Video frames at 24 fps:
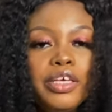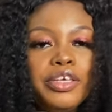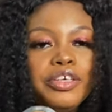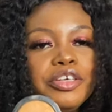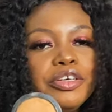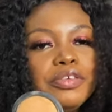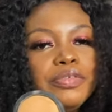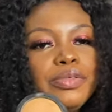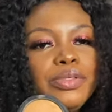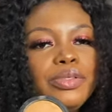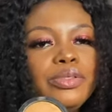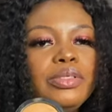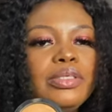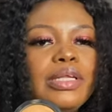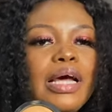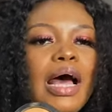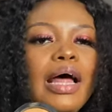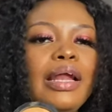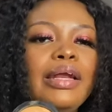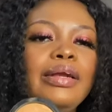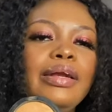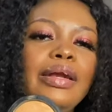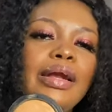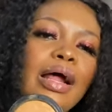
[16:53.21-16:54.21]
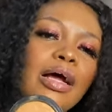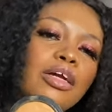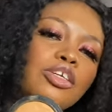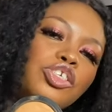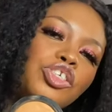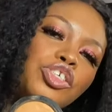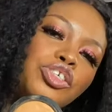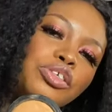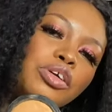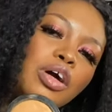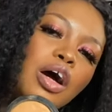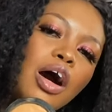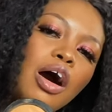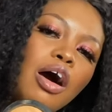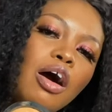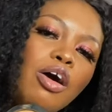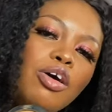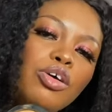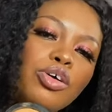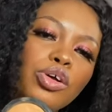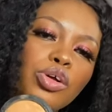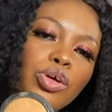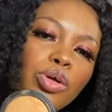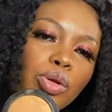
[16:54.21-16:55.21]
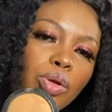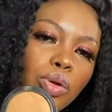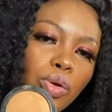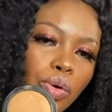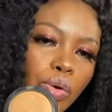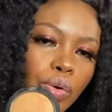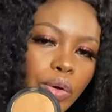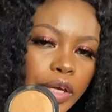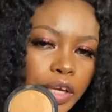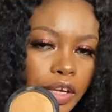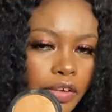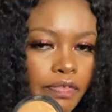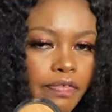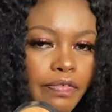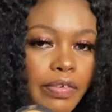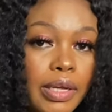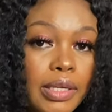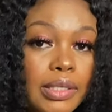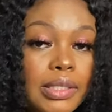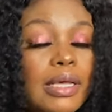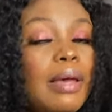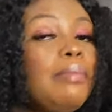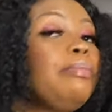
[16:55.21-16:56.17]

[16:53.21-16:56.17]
gives you that natural glow effect.